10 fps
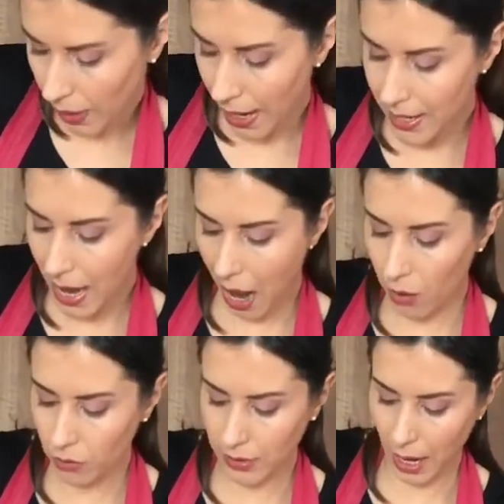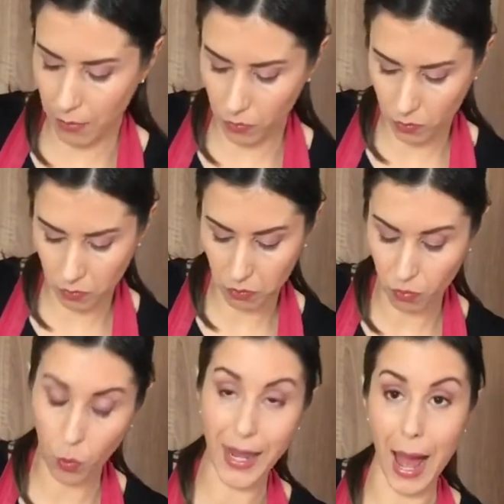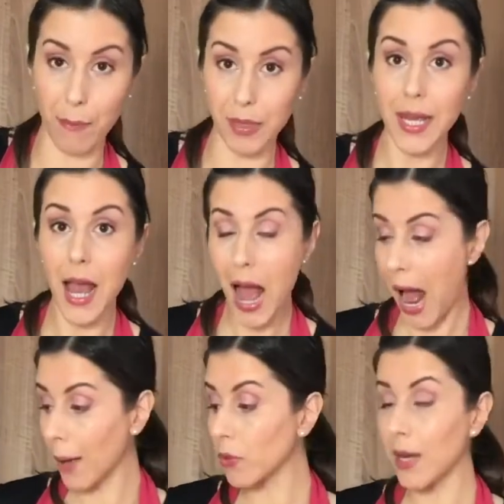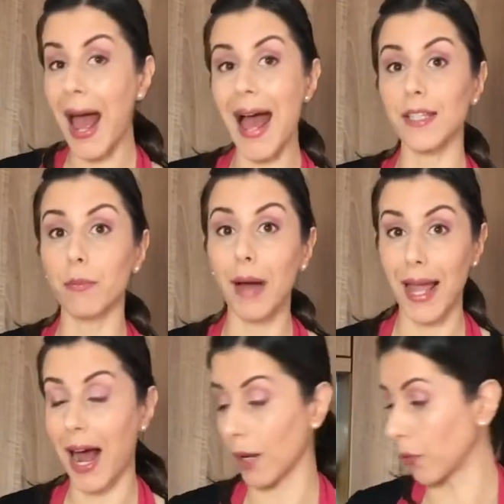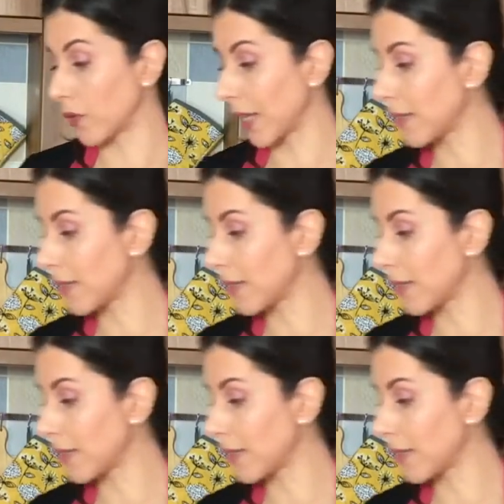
And now that I'm quite happy, I'm gonna add my almonds at